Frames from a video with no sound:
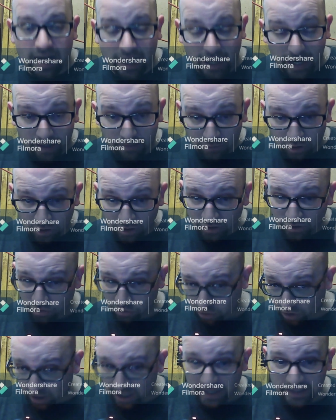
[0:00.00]
I am gonna
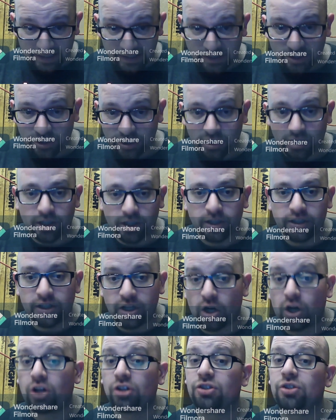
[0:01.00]
try this year to
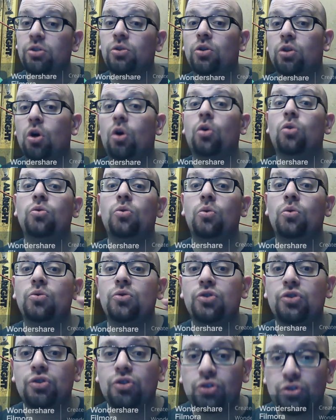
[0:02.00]
also go
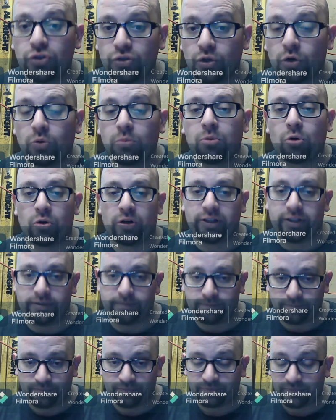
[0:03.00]
snowboarding,
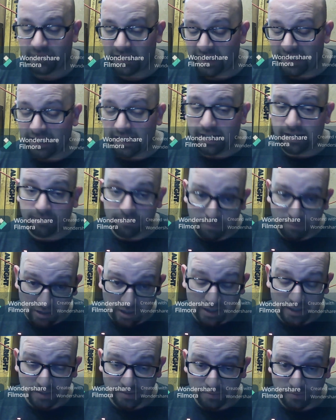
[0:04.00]
if
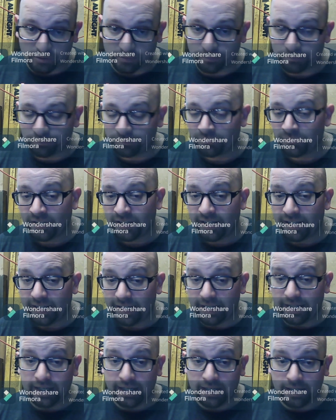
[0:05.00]
possible,
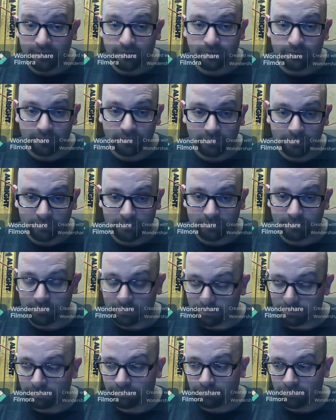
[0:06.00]
if
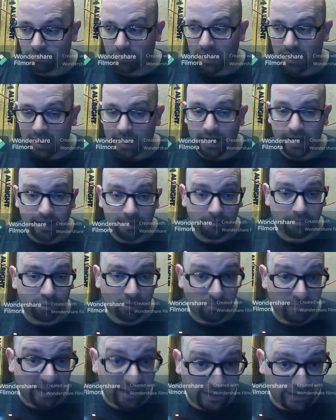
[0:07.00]
I am
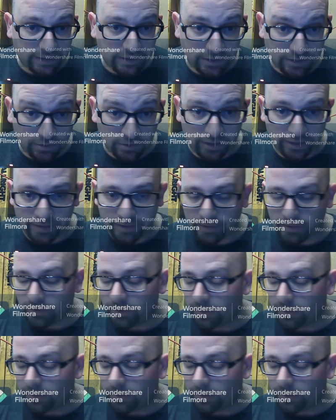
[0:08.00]
permitted to do it.